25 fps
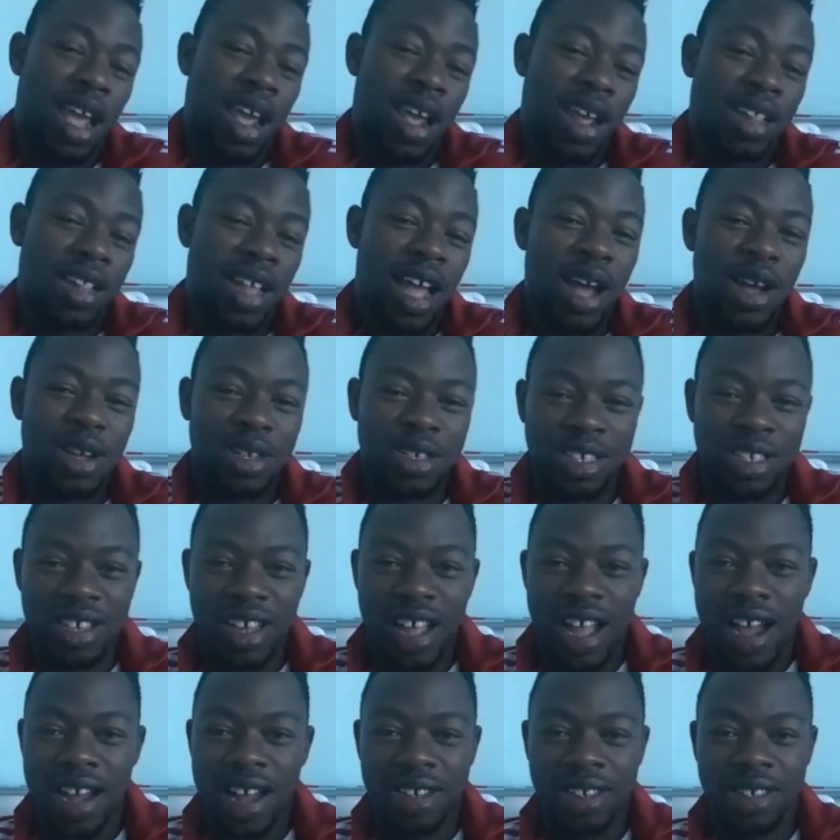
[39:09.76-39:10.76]
eight thousand
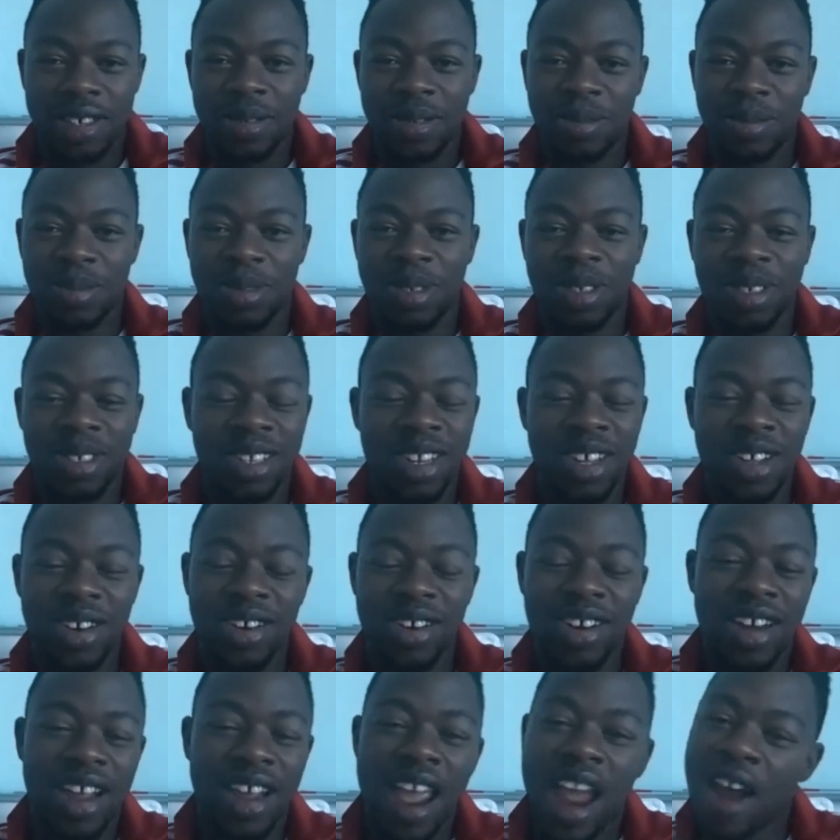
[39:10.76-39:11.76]
dollars.
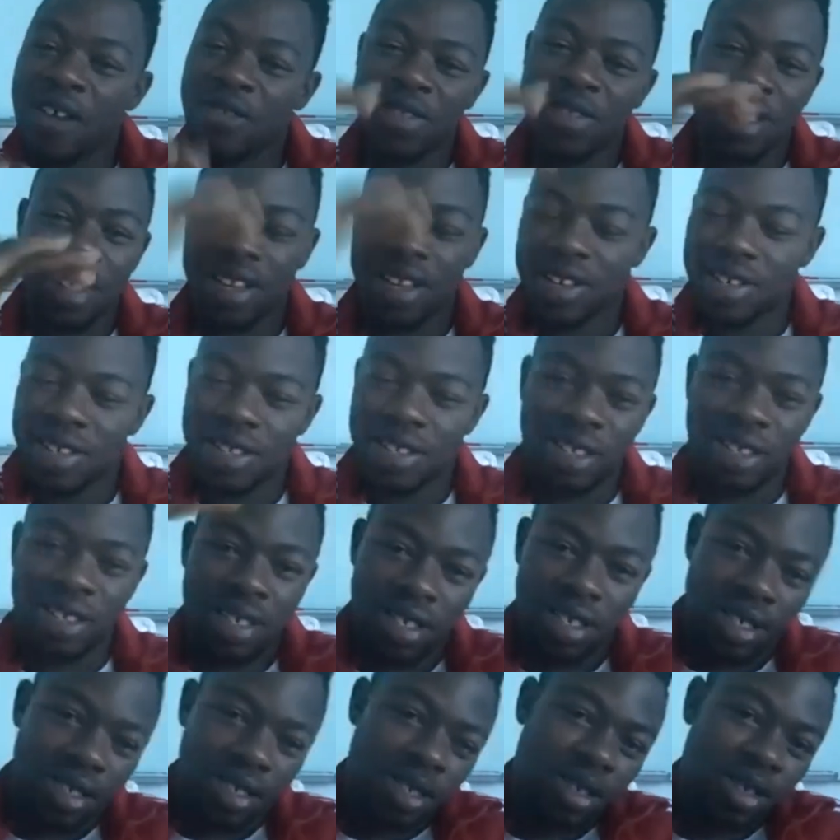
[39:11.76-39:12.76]
Literally everything is
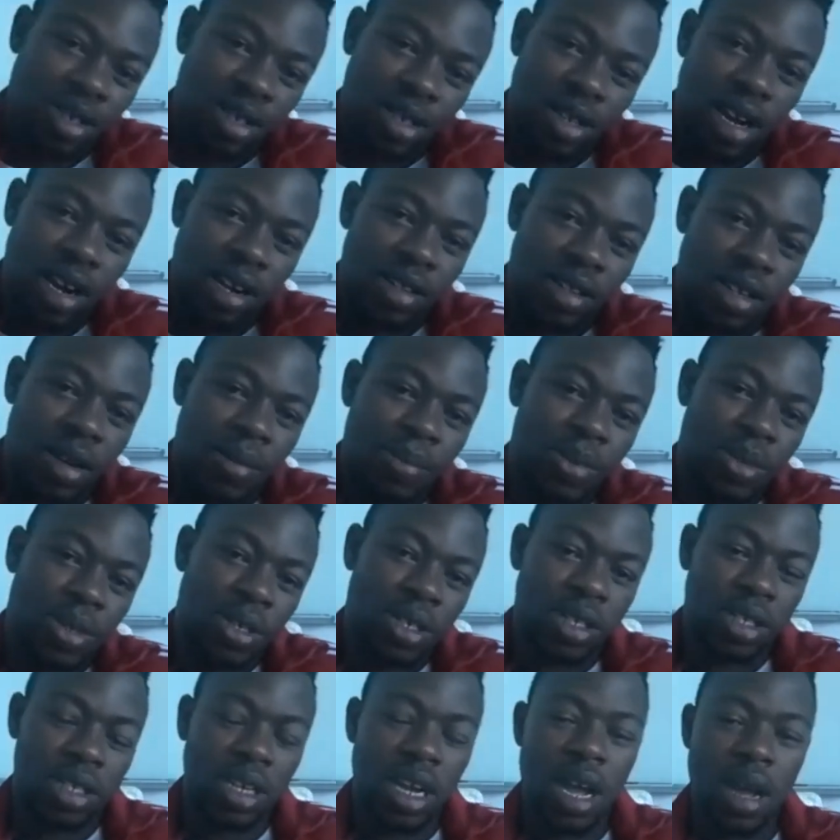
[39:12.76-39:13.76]
just jacked up to
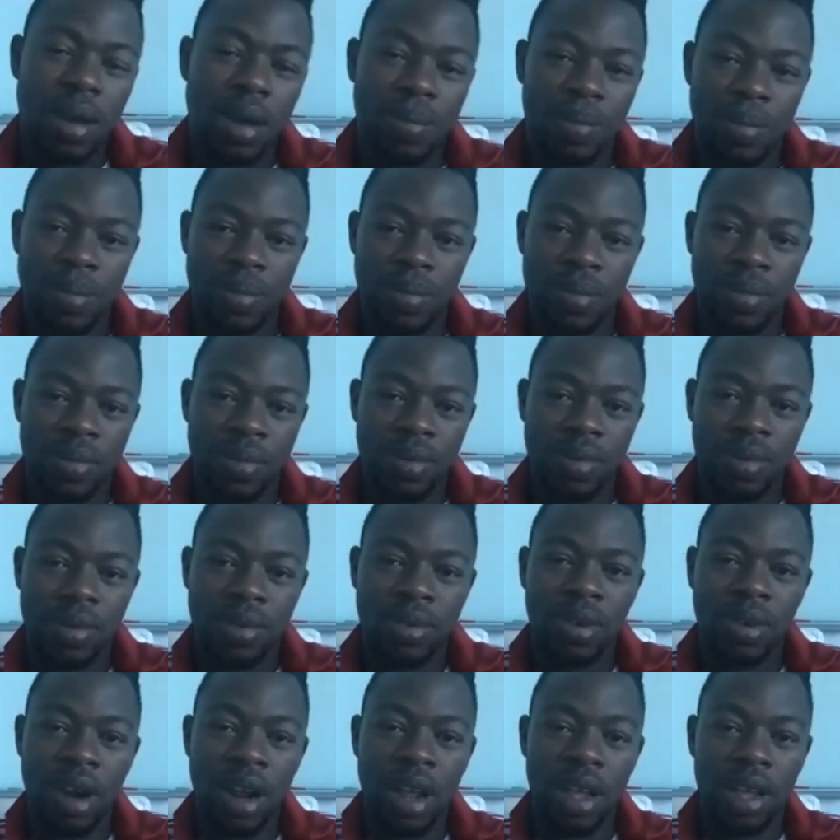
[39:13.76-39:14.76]
the top,
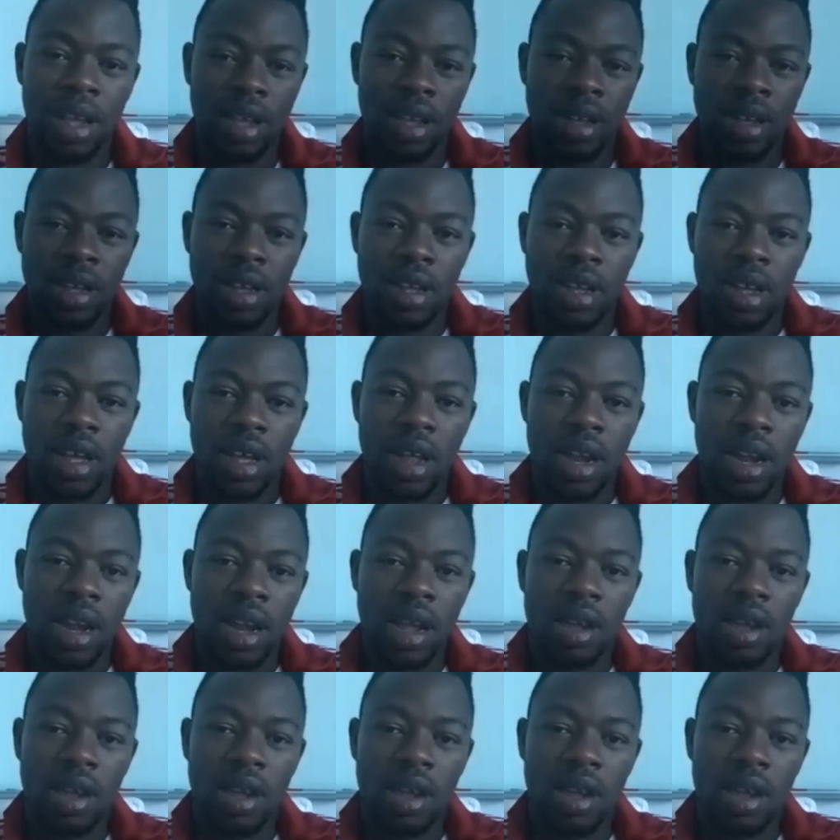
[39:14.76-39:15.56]
right? How like,